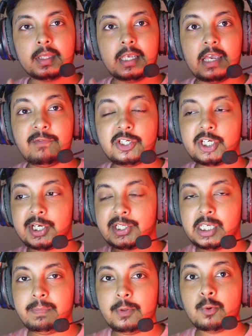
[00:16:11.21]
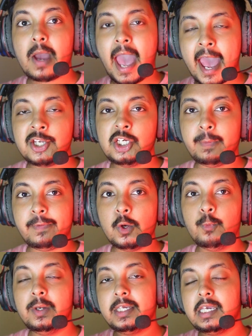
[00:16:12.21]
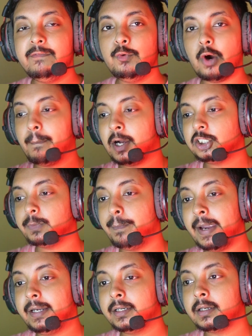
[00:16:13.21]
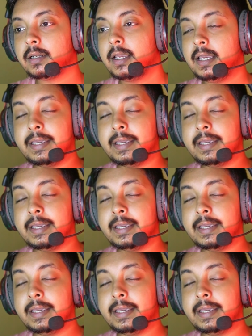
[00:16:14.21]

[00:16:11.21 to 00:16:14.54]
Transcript: efficient CPU and GPU will give you a much better